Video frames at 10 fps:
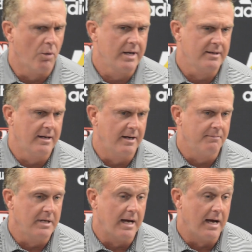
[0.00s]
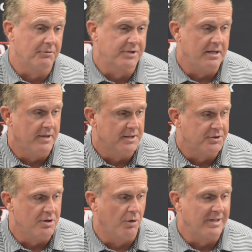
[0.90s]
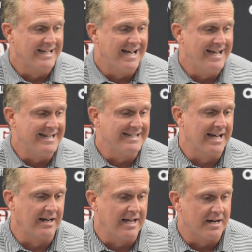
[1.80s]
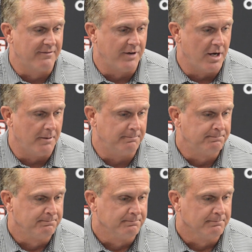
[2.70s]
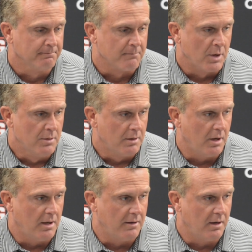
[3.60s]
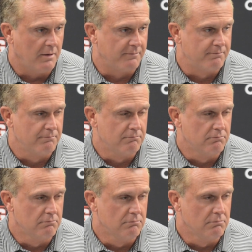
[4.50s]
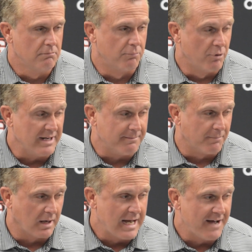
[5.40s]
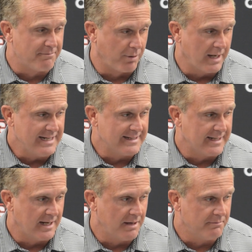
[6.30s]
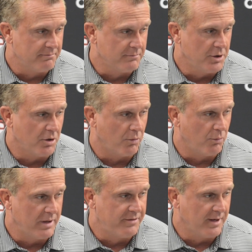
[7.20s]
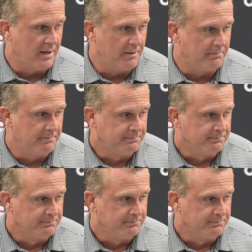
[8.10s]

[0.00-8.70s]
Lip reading: You know what? I'll say this. You know, the guy hadn't got a lot of really live playing time, you know, with the